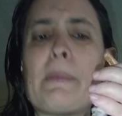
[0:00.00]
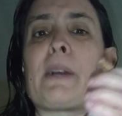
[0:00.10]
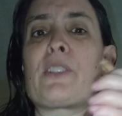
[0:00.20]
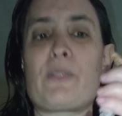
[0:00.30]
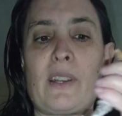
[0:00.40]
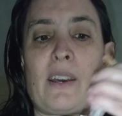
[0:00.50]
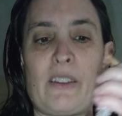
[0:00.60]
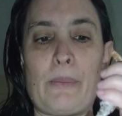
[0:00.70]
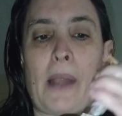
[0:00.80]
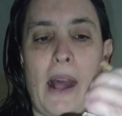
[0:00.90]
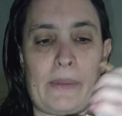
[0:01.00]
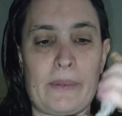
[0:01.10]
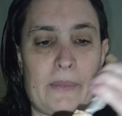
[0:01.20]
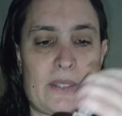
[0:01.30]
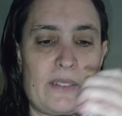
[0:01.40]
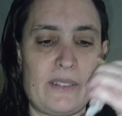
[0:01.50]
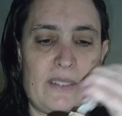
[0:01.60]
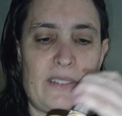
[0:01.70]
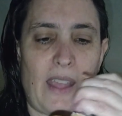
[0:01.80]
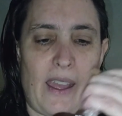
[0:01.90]
about to run out of problems.
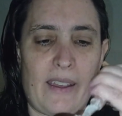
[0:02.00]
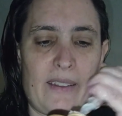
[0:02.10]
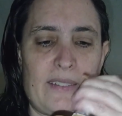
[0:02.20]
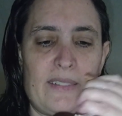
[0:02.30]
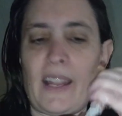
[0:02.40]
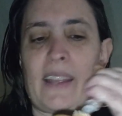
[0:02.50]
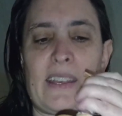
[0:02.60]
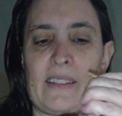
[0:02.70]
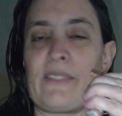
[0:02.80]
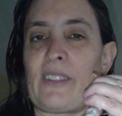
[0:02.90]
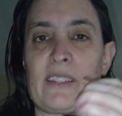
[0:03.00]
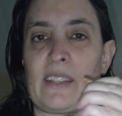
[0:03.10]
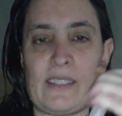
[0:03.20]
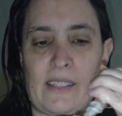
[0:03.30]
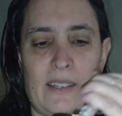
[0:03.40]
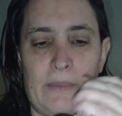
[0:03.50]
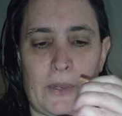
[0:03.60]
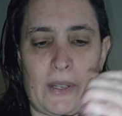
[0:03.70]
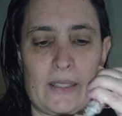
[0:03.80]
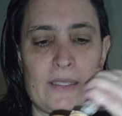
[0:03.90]
Yeah, I can't live like this
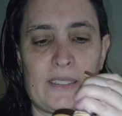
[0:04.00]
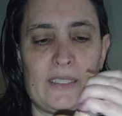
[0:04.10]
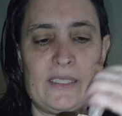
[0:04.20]
anymore.